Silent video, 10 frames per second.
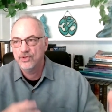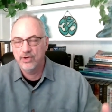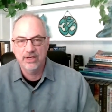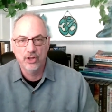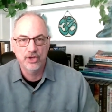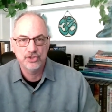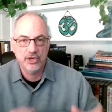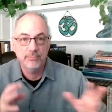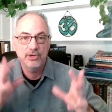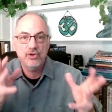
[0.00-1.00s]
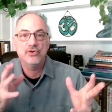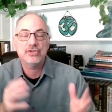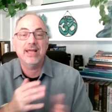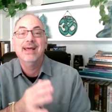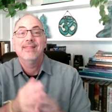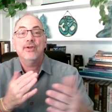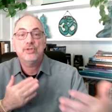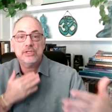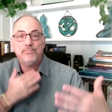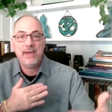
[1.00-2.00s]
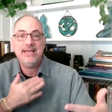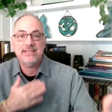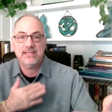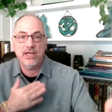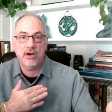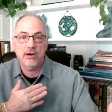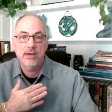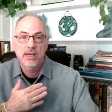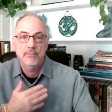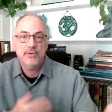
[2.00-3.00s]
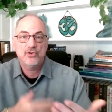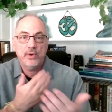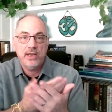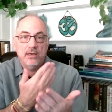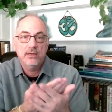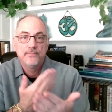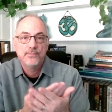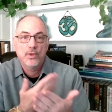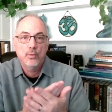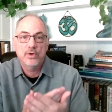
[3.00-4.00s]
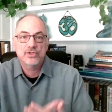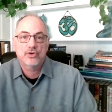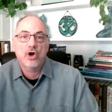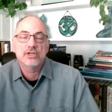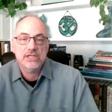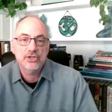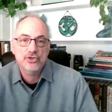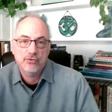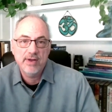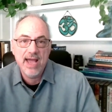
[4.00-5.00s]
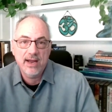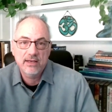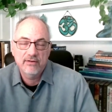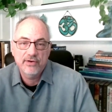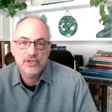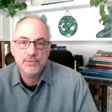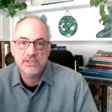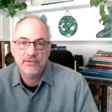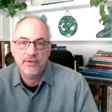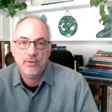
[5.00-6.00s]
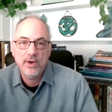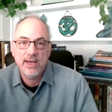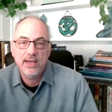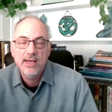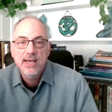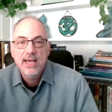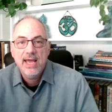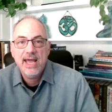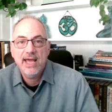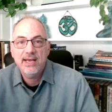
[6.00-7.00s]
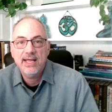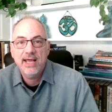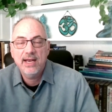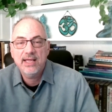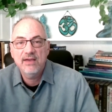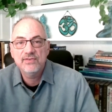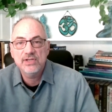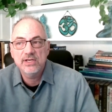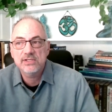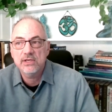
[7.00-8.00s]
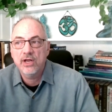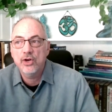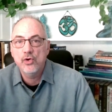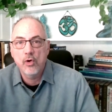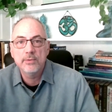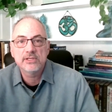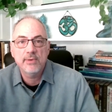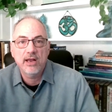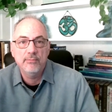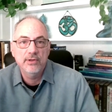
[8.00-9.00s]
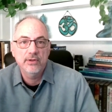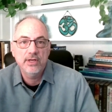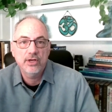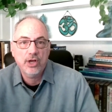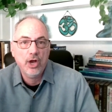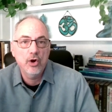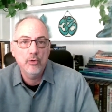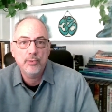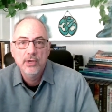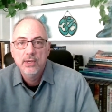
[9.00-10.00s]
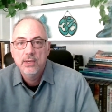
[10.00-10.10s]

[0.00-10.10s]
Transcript: you'll get a lawn chair, but you understand there's space there between what's causing us to react in a very specific way, and and it gives us an enormous amount of ability to cope,